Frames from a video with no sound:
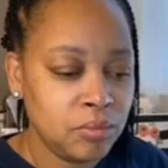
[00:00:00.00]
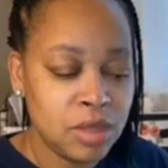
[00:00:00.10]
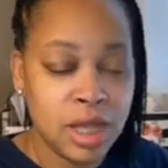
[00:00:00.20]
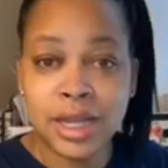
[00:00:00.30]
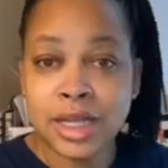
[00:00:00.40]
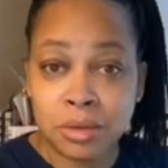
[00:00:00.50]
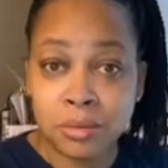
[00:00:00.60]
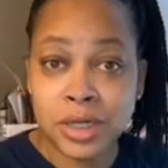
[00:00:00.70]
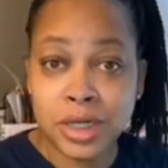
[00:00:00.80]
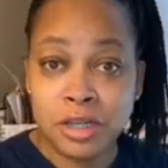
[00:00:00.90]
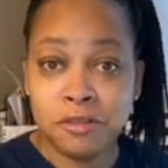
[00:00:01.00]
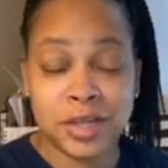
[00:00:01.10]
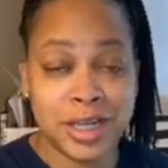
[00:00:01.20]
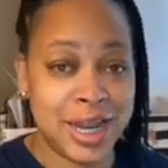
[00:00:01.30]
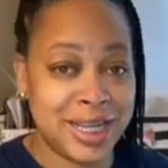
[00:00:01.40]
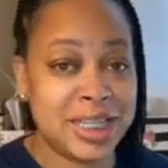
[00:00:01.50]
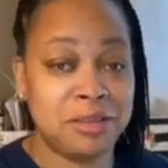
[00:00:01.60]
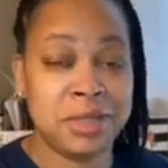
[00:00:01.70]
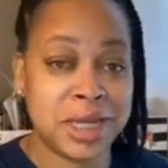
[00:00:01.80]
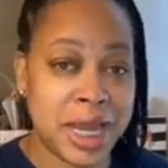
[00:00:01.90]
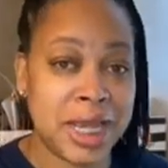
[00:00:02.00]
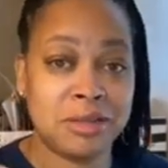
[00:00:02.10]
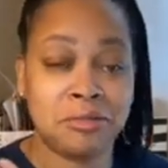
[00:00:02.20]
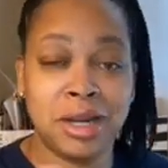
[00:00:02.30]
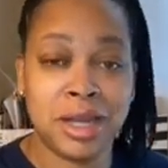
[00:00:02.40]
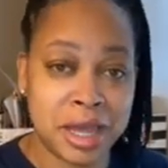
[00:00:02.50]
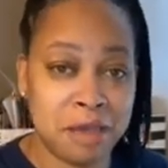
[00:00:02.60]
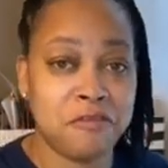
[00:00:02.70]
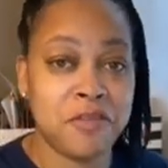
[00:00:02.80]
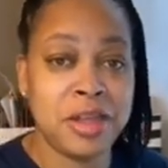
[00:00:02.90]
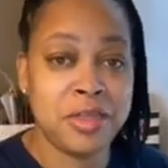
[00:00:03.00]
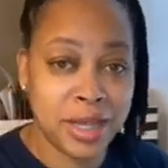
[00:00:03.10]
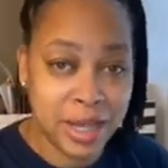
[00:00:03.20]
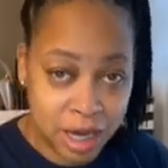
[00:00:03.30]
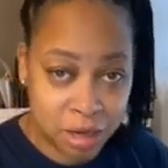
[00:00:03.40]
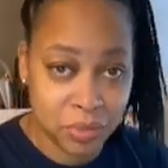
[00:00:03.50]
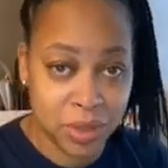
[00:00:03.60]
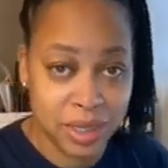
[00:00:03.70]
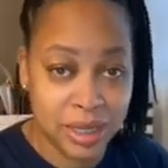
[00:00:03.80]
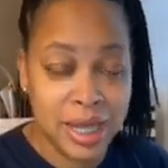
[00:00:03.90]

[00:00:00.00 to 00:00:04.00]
that's what I'm going to do for the next 7 days. I'm going to get in front of the camera.